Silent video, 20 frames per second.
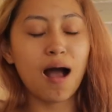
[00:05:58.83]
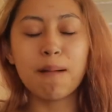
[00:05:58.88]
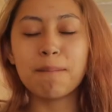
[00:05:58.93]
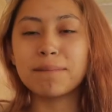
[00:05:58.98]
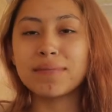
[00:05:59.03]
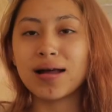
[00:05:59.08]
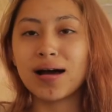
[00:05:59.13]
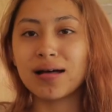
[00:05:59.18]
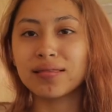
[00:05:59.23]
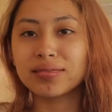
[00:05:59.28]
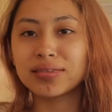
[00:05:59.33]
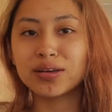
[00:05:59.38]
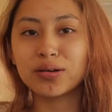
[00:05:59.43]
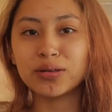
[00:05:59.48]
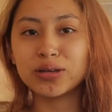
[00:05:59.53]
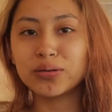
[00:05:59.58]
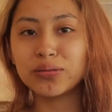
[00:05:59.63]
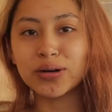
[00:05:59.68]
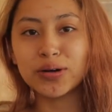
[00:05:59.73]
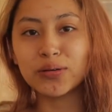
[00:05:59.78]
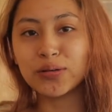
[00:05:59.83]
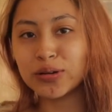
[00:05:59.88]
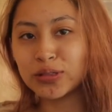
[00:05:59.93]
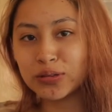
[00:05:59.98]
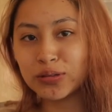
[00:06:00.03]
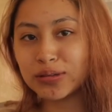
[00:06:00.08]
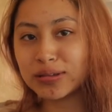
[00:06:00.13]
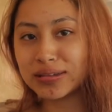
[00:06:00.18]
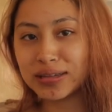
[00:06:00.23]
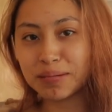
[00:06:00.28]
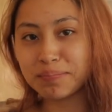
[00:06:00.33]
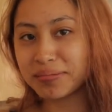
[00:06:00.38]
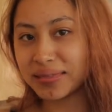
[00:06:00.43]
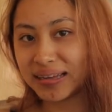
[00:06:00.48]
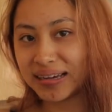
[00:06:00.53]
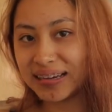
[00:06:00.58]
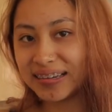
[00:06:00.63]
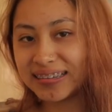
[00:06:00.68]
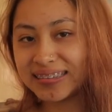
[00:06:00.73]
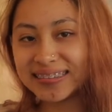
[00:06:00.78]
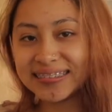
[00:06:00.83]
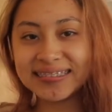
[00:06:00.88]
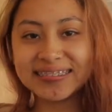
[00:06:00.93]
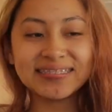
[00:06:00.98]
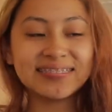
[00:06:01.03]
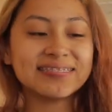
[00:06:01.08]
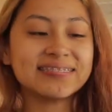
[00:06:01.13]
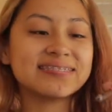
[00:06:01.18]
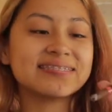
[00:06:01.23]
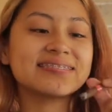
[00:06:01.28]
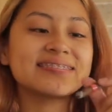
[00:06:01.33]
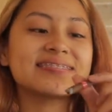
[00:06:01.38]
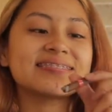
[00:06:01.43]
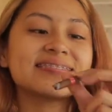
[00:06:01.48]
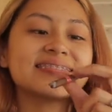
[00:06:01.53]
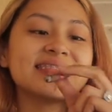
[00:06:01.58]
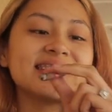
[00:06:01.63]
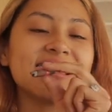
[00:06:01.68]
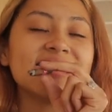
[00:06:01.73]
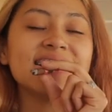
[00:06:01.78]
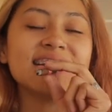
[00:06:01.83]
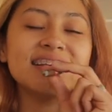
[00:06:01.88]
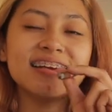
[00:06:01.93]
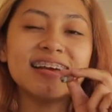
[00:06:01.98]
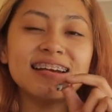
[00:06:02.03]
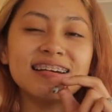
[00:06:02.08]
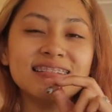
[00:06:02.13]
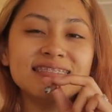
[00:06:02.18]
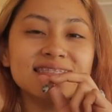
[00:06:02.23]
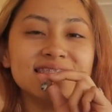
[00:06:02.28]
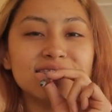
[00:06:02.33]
I'm not the only one going through the same thing, you know?